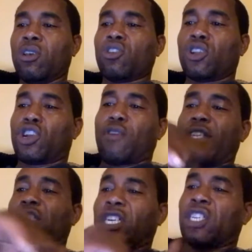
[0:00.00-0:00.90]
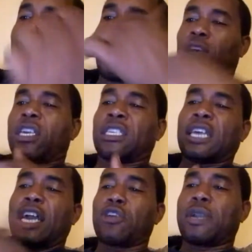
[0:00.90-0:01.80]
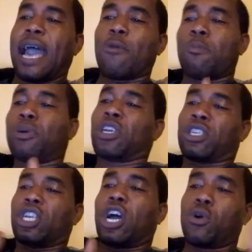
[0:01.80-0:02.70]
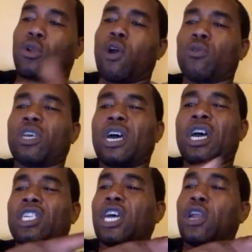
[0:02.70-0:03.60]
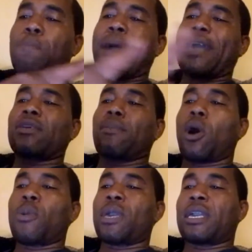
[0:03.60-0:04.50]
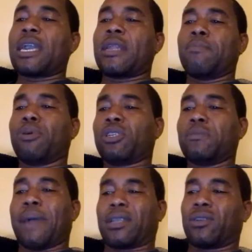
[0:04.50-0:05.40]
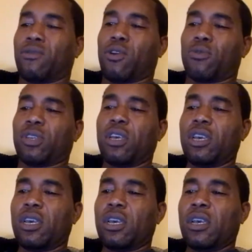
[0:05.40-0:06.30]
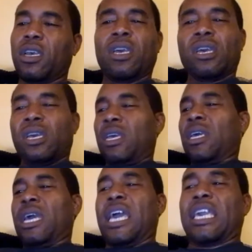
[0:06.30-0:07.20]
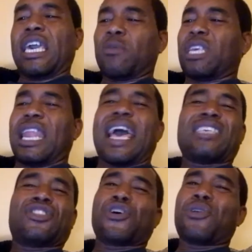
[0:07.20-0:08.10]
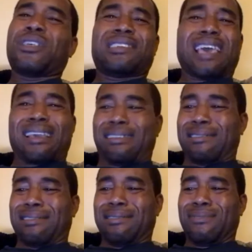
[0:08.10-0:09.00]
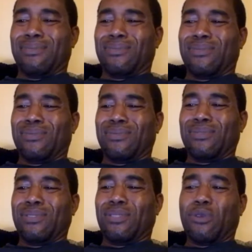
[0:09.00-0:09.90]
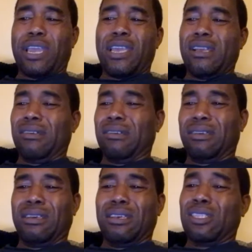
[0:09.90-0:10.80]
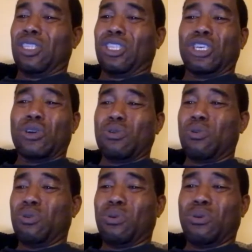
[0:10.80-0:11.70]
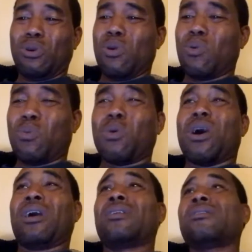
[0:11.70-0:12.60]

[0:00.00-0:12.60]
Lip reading: So the aggression Castano got was pushing Charlo to the ropes. Charlo backed him all the way again, pushed him back to the ropes. Again, it was the last 30 seconds. 3, 2, 1.